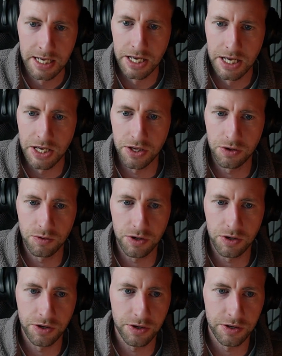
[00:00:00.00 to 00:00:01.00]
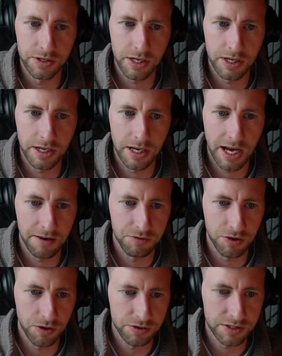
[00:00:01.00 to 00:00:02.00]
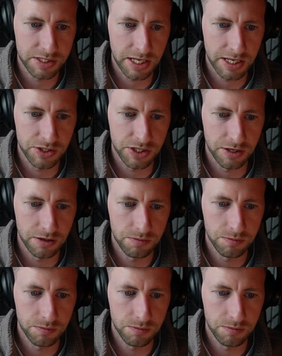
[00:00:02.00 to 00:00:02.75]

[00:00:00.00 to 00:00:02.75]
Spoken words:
You could have the other stage here